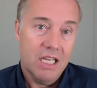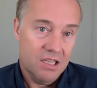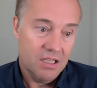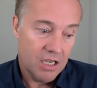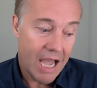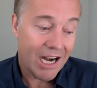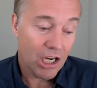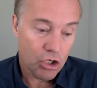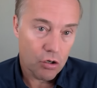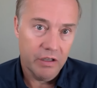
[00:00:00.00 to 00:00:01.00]
In
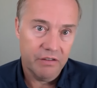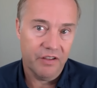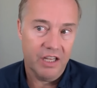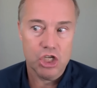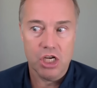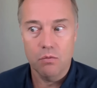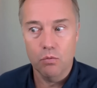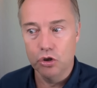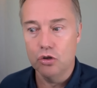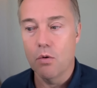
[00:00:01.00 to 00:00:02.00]
out of control
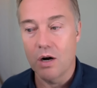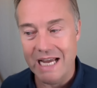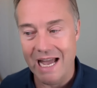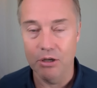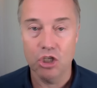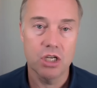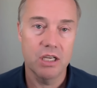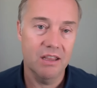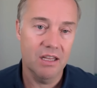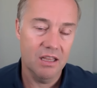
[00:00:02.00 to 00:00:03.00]
inflation will do more
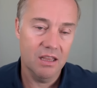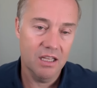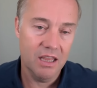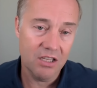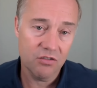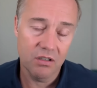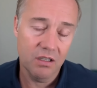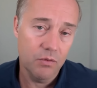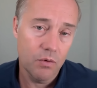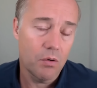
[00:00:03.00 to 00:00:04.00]
damage, and and and that's
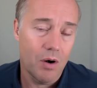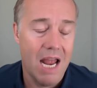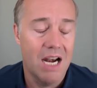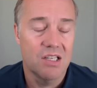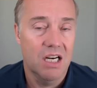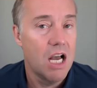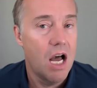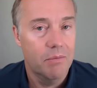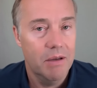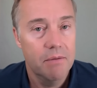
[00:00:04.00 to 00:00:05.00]
really where we're at as an
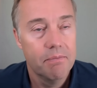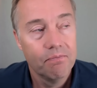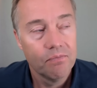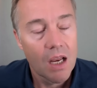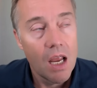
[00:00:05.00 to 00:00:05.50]
economy.